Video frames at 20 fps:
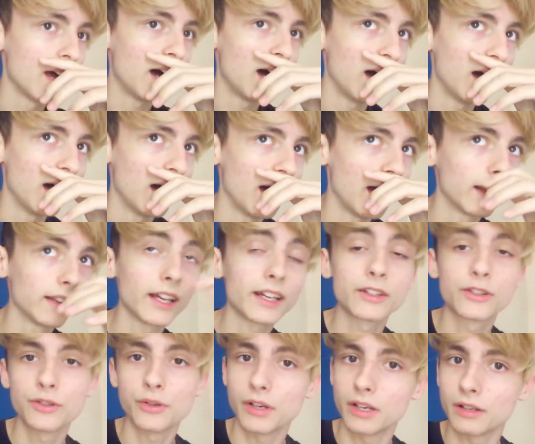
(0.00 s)
I
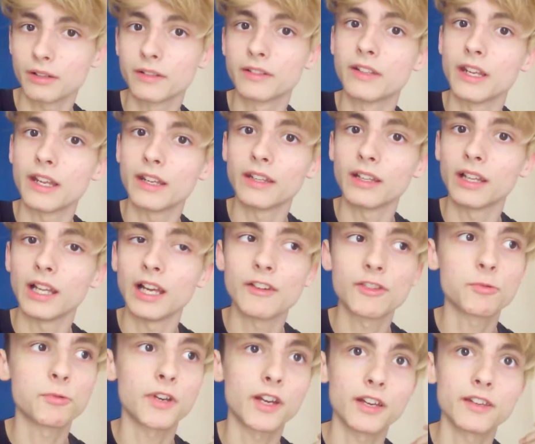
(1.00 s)
like doing Day in the
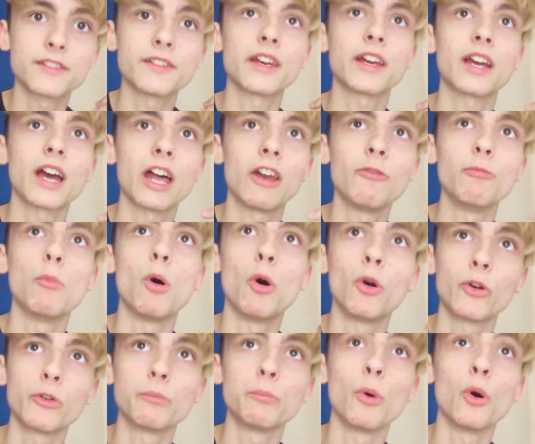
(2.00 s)
Lives because they kind of
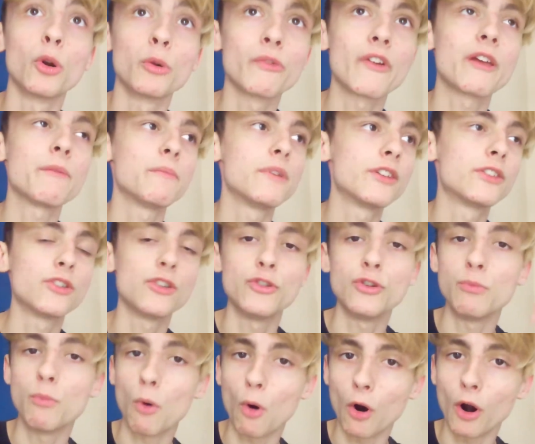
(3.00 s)
motivate me to
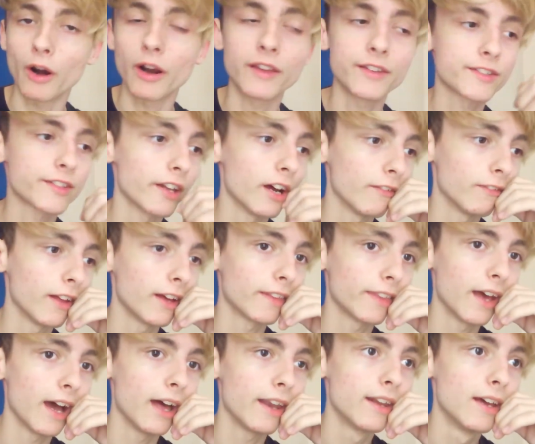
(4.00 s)
do more and stuff like
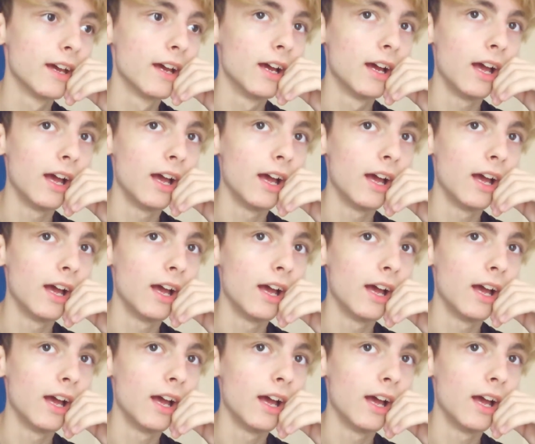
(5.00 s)
that.